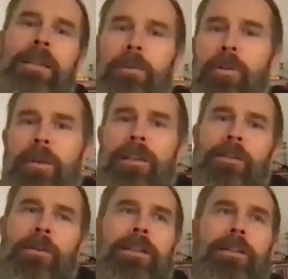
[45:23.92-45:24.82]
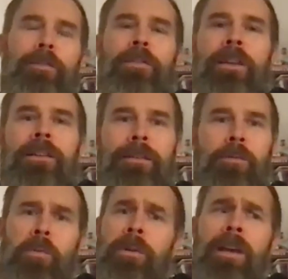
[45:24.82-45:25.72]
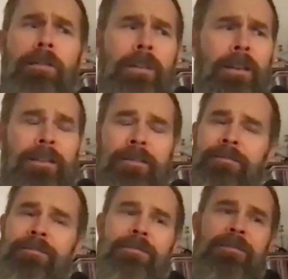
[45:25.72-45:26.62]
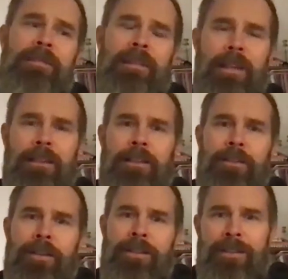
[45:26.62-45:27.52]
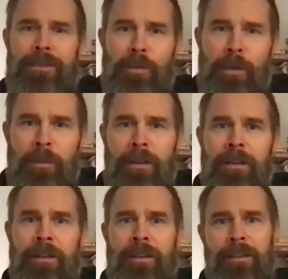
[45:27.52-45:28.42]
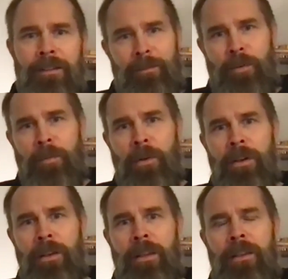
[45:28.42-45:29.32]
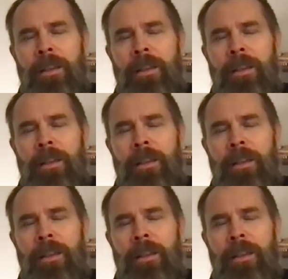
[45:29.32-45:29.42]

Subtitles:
But it would be totally different things if we would have like lightly dressed women promoting it.